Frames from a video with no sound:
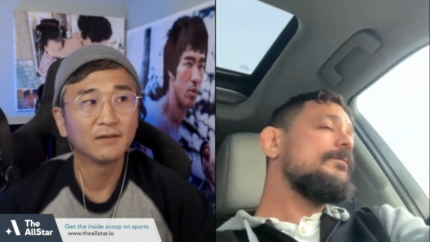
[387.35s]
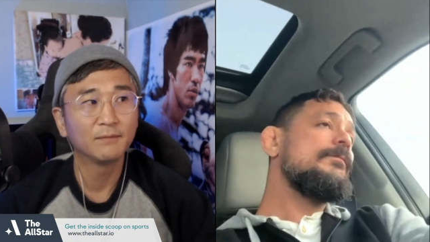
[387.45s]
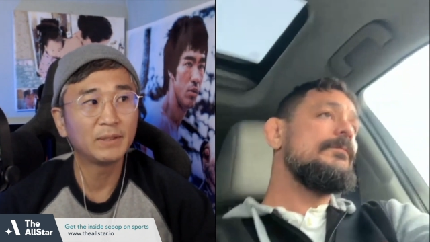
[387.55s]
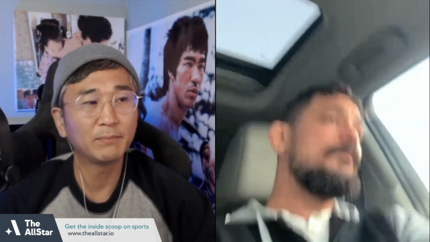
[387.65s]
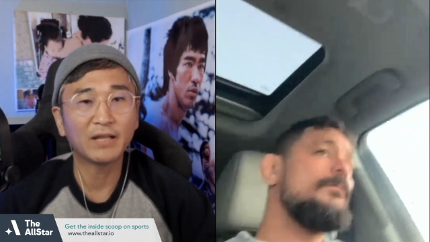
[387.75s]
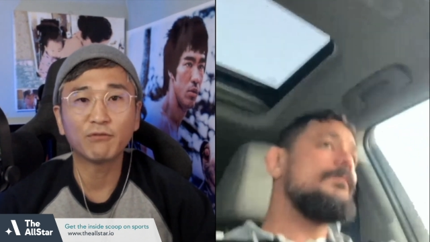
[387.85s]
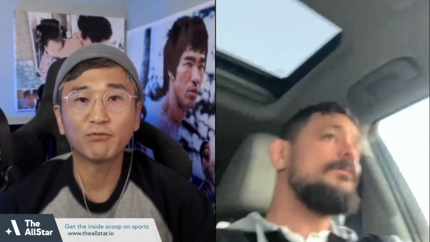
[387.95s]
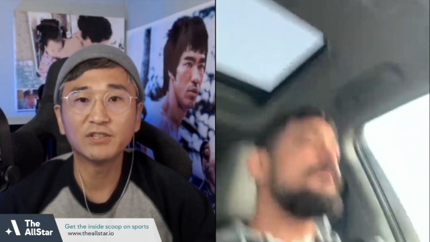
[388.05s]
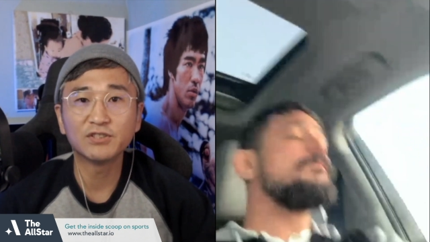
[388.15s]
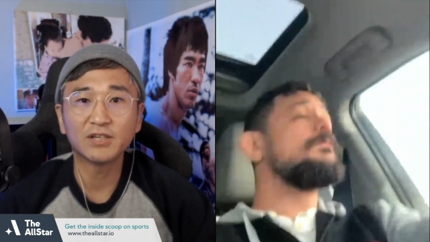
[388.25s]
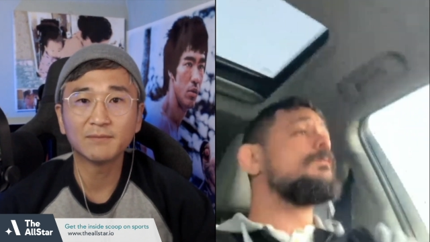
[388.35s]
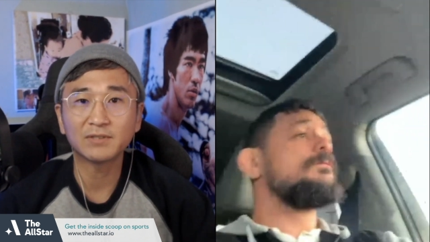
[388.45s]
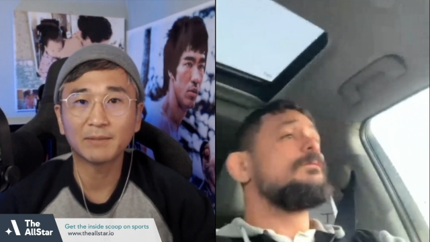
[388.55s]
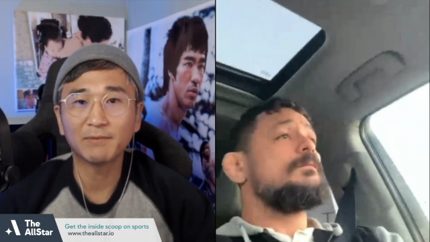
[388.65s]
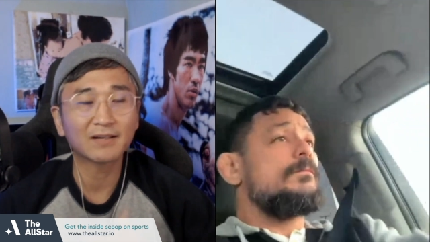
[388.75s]
Speaker 1: people that run
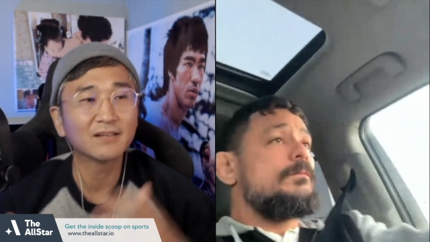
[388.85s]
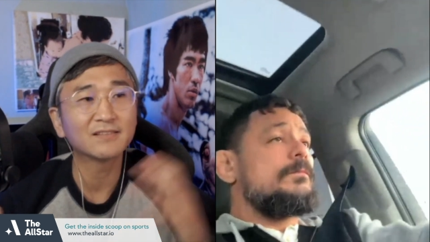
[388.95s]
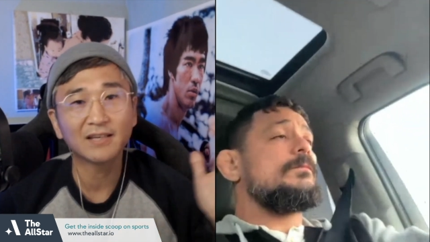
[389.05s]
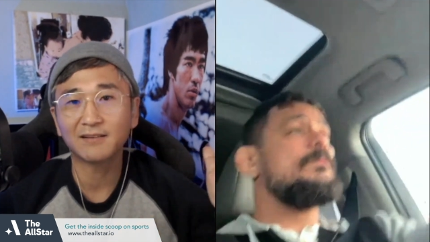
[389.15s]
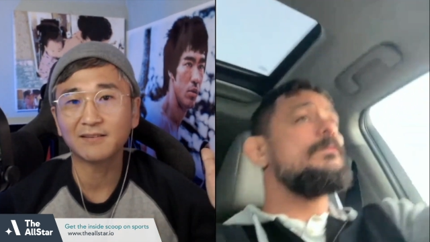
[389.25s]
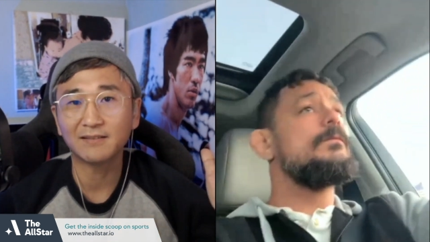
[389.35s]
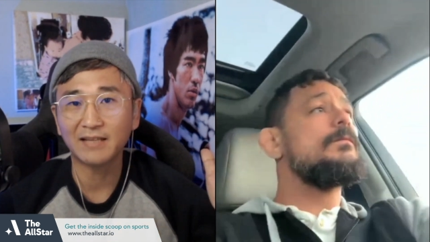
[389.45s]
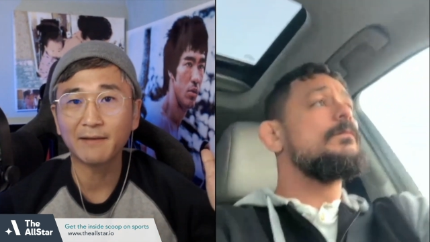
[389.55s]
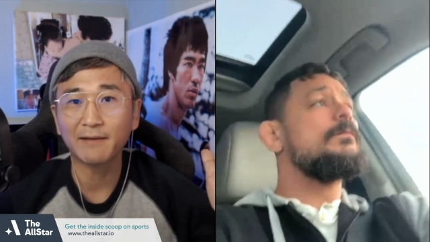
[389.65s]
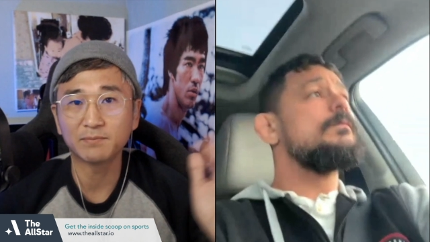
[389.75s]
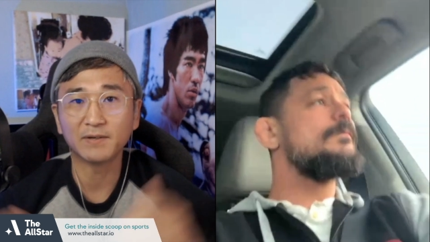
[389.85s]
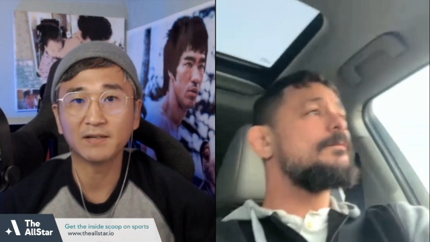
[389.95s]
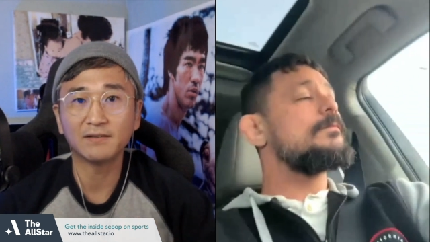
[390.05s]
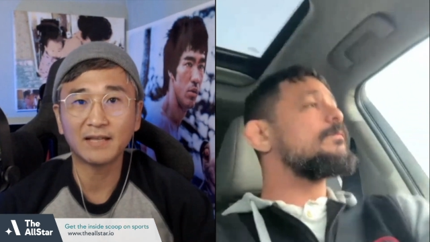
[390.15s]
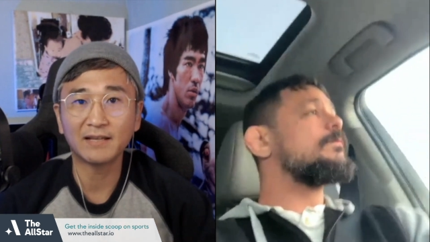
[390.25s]
gyms i'm not going to say names
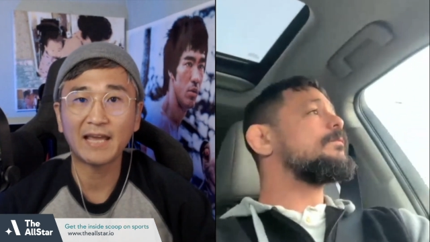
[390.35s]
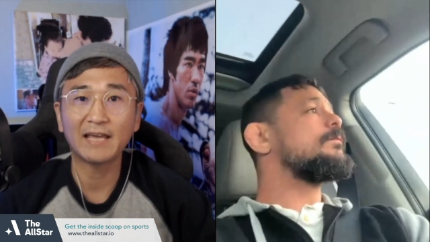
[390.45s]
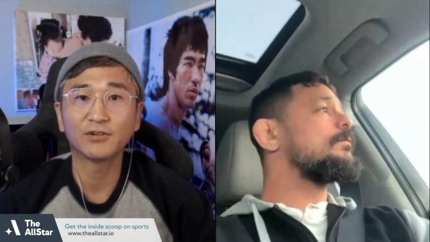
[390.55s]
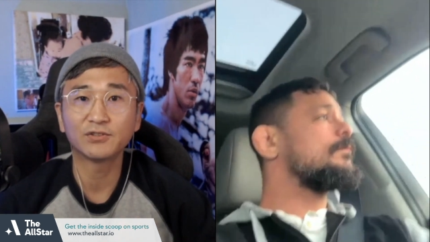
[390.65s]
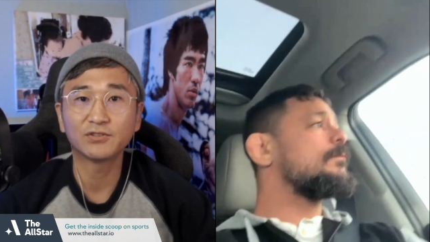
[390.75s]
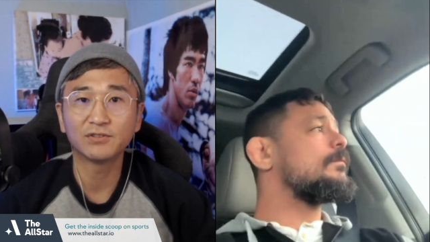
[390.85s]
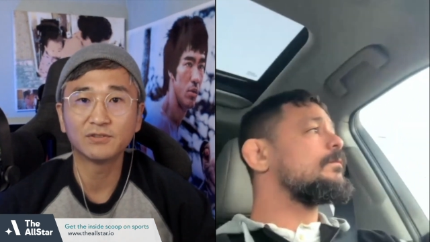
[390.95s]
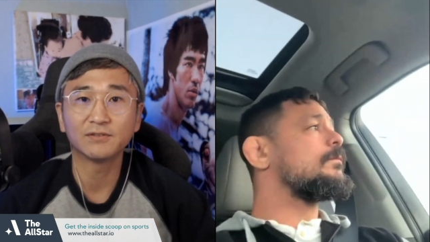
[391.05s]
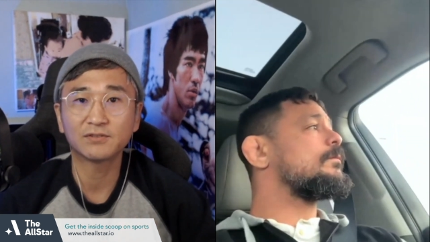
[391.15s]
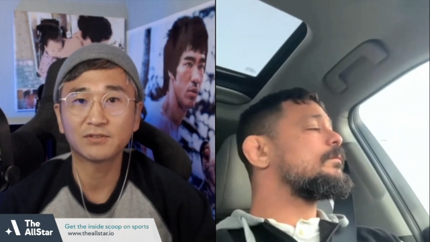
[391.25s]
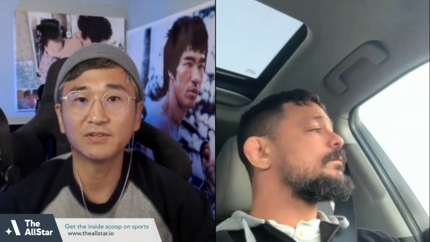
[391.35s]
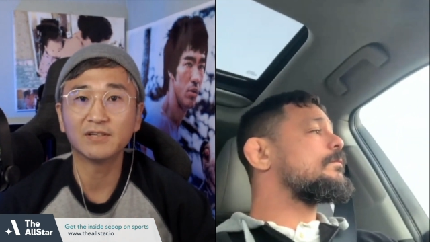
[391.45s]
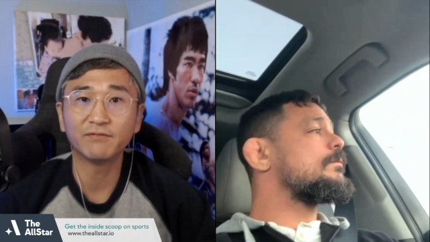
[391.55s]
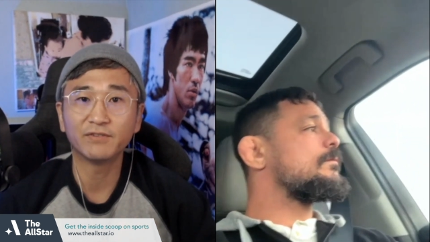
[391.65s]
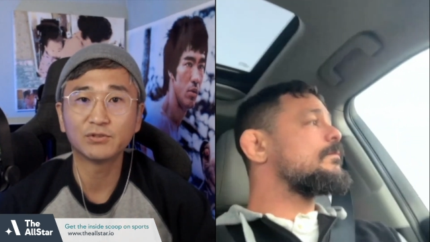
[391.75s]
but they cater to certain
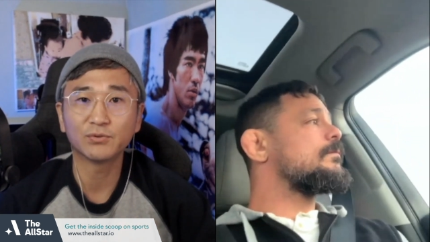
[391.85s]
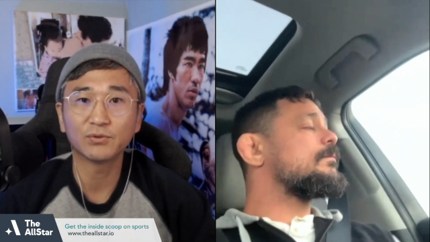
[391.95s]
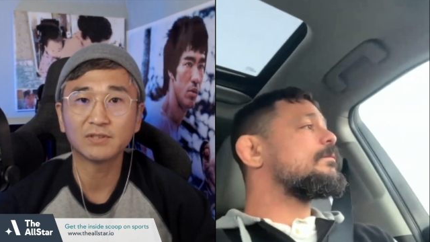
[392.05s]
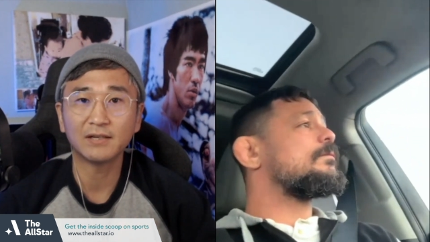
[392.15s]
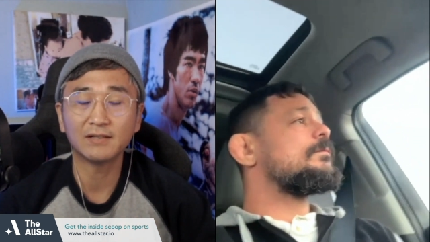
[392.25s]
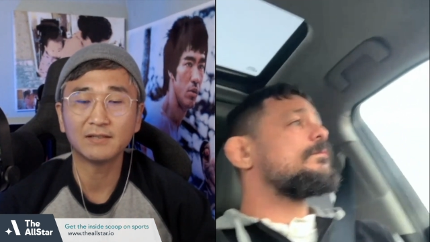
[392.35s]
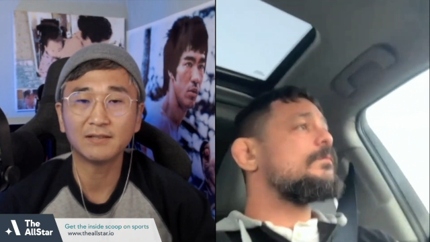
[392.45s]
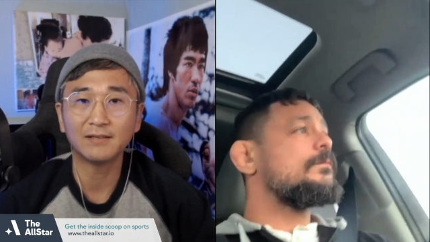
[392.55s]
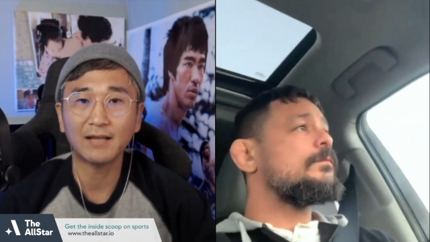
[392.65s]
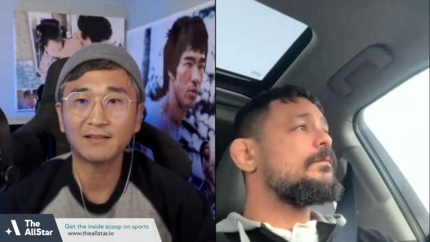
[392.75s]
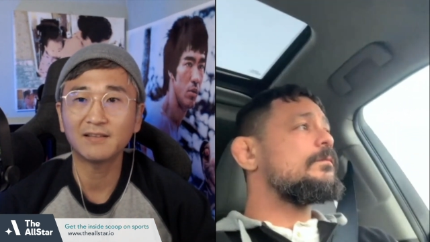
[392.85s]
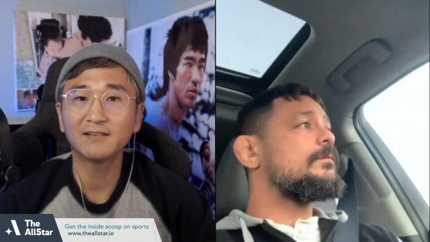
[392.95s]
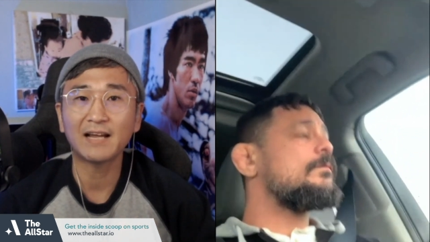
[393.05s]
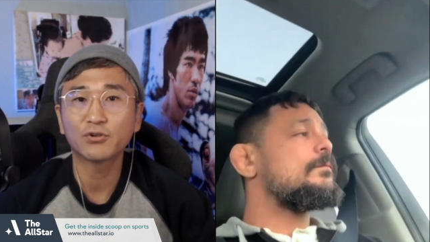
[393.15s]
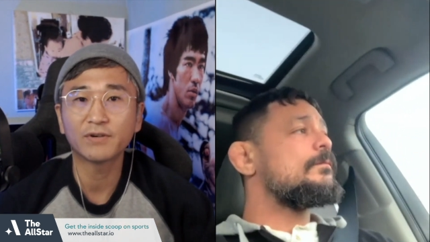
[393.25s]
individuals and, and i think
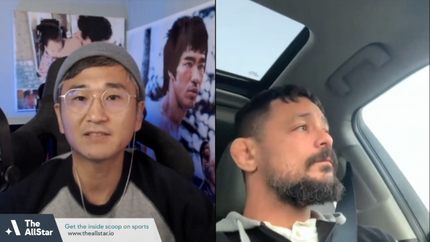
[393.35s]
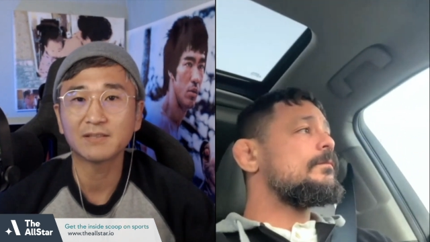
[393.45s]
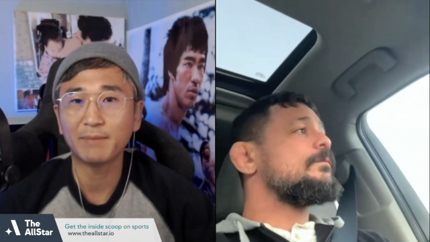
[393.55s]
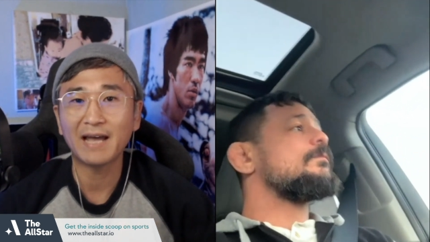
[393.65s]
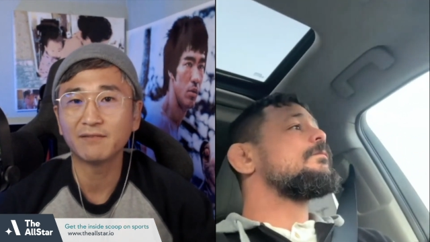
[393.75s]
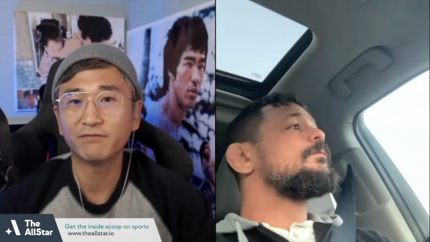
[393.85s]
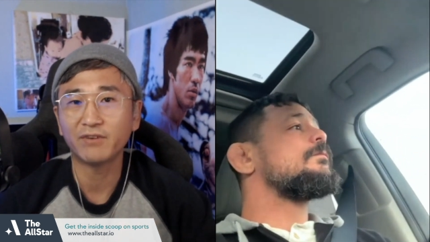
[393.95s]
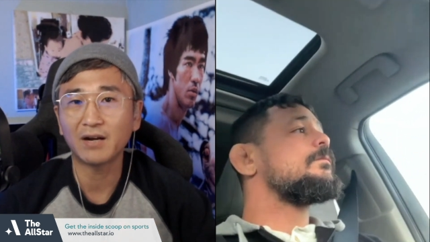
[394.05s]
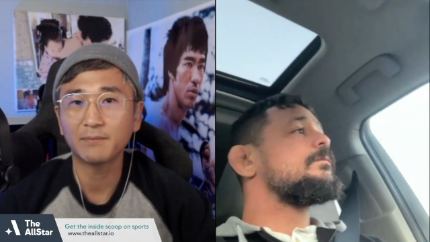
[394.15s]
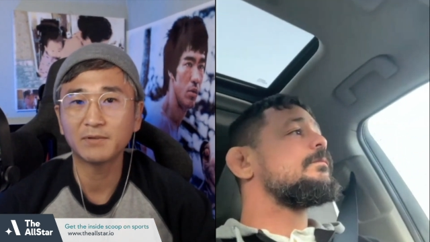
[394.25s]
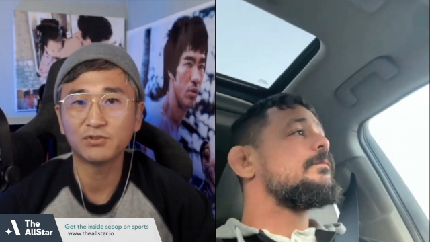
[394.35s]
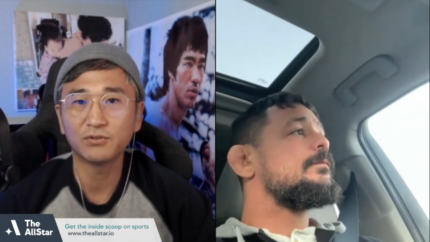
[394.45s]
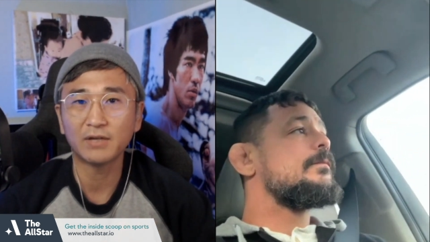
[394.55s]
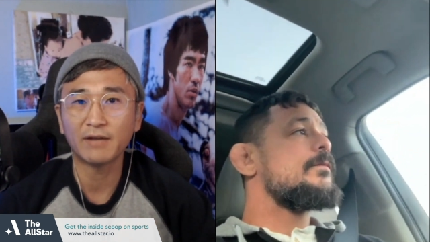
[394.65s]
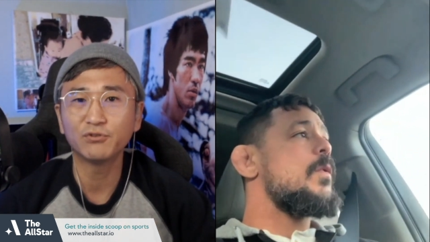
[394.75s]
that creates a bad environment do
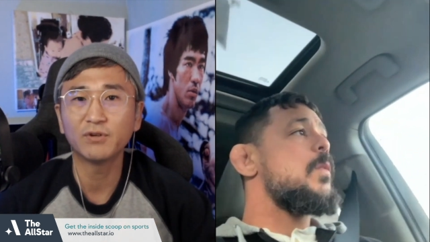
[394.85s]
you have you